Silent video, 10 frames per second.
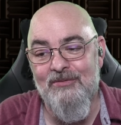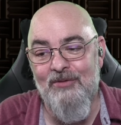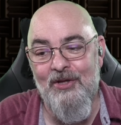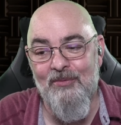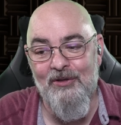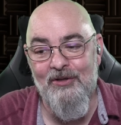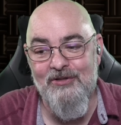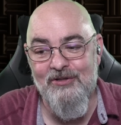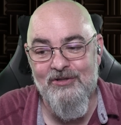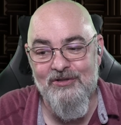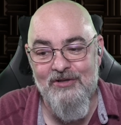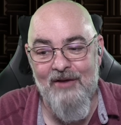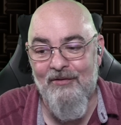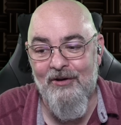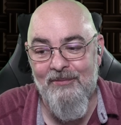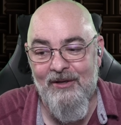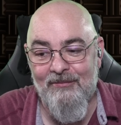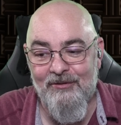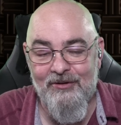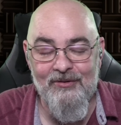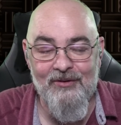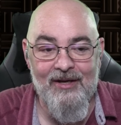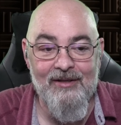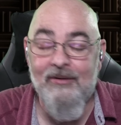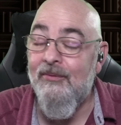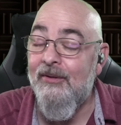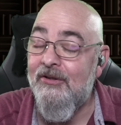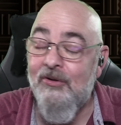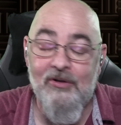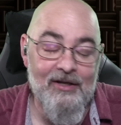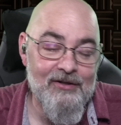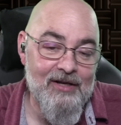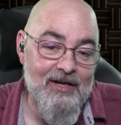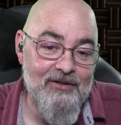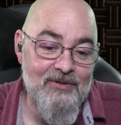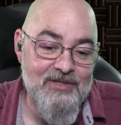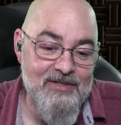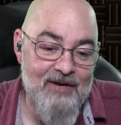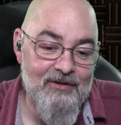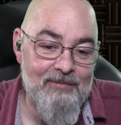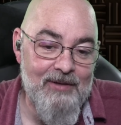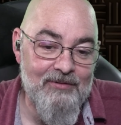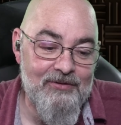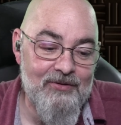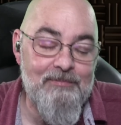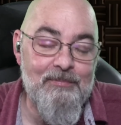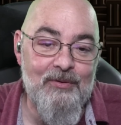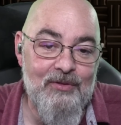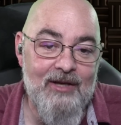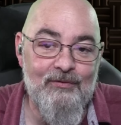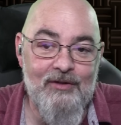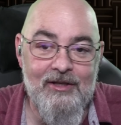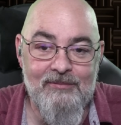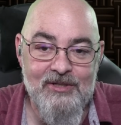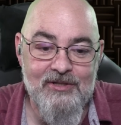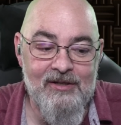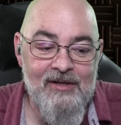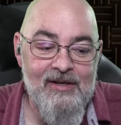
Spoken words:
then religion's just never going to be able to do that. Well, cool. I don't know how it's never going to be able to do it, but thanks for the admission.